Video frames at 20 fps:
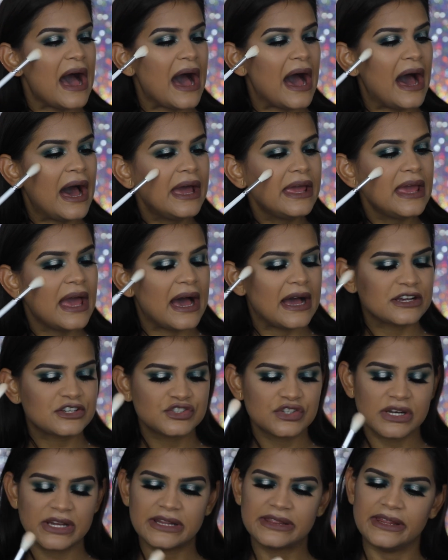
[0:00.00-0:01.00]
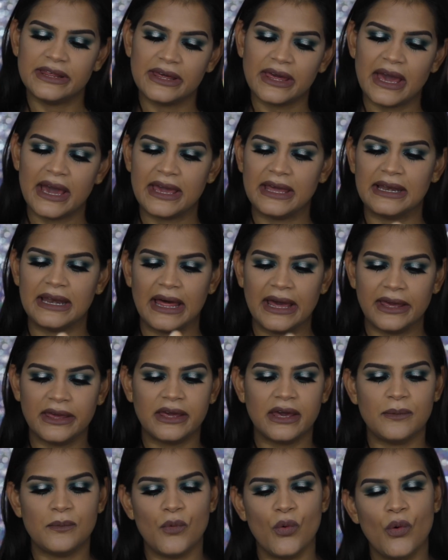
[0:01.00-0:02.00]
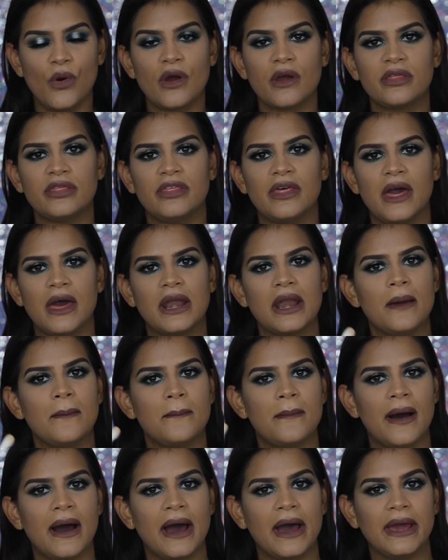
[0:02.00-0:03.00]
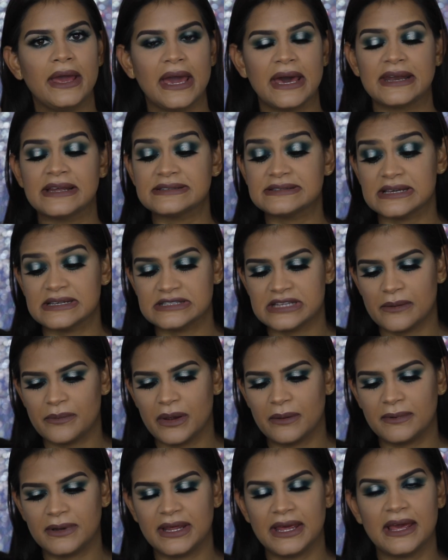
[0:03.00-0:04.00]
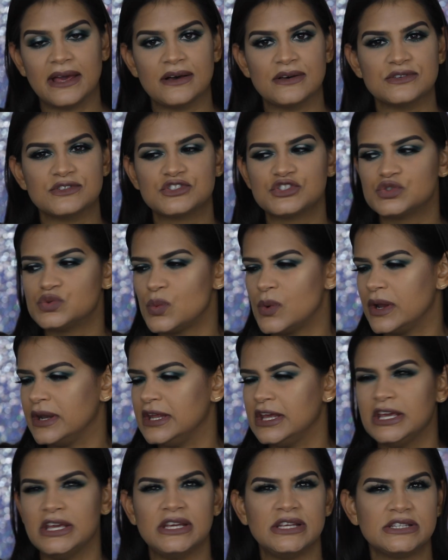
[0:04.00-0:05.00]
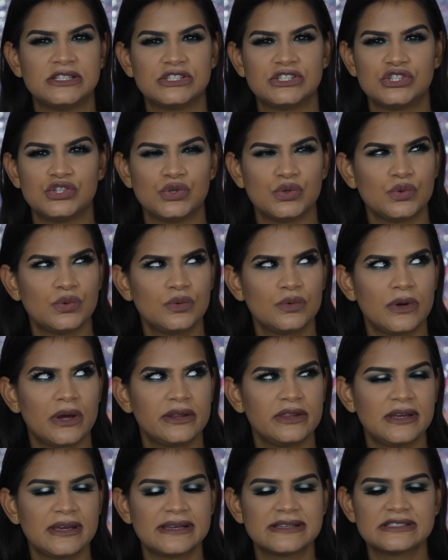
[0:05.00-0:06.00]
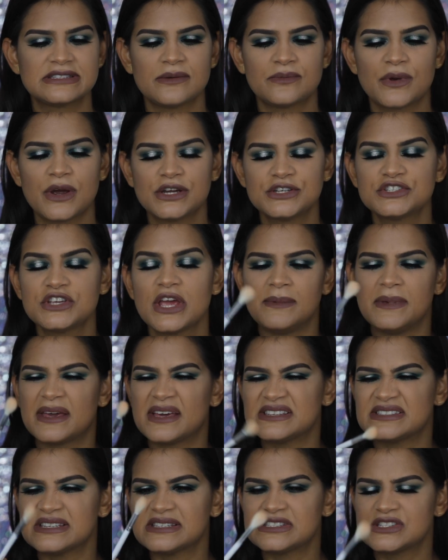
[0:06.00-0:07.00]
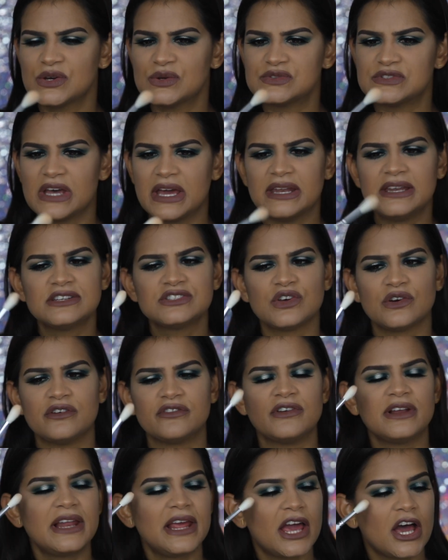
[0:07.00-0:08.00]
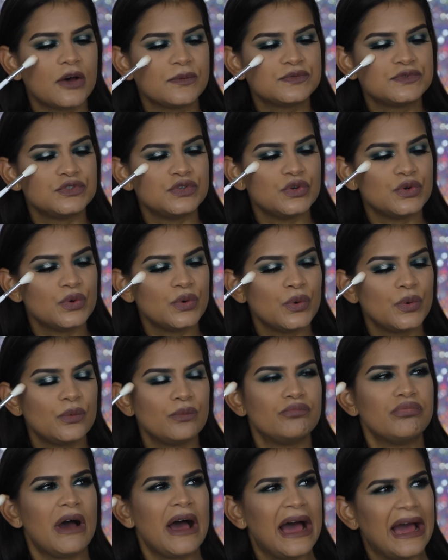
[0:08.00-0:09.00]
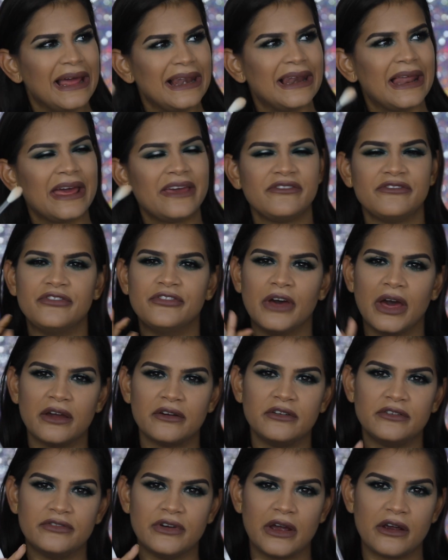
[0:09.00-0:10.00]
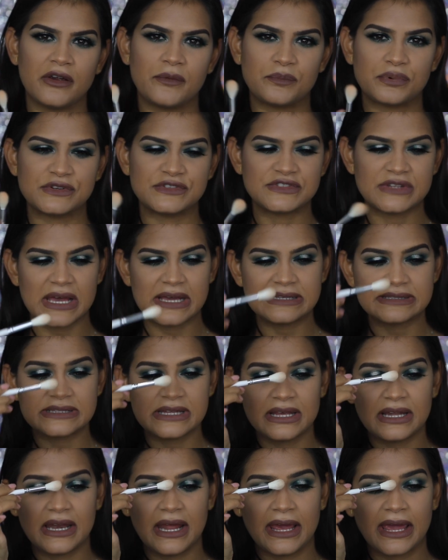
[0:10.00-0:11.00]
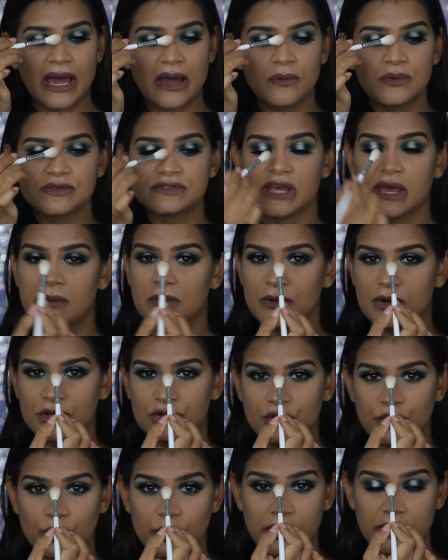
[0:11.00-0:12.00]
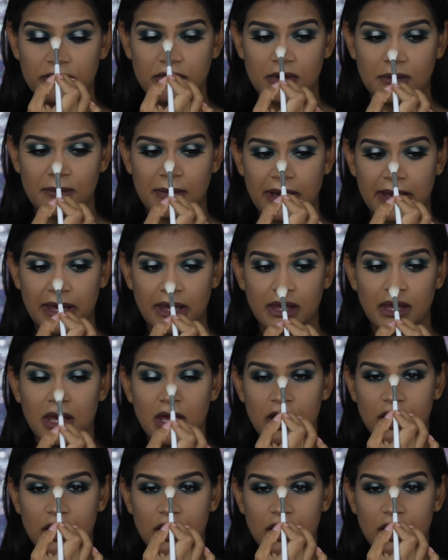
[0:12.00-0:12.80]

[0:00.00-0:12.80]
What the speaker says: I actually think I like it more than my Anastasia Beverly Hills 22, I think is the brush, because it's so tiny, so it really helps you highlight very, very precisely. Like I was able to do even my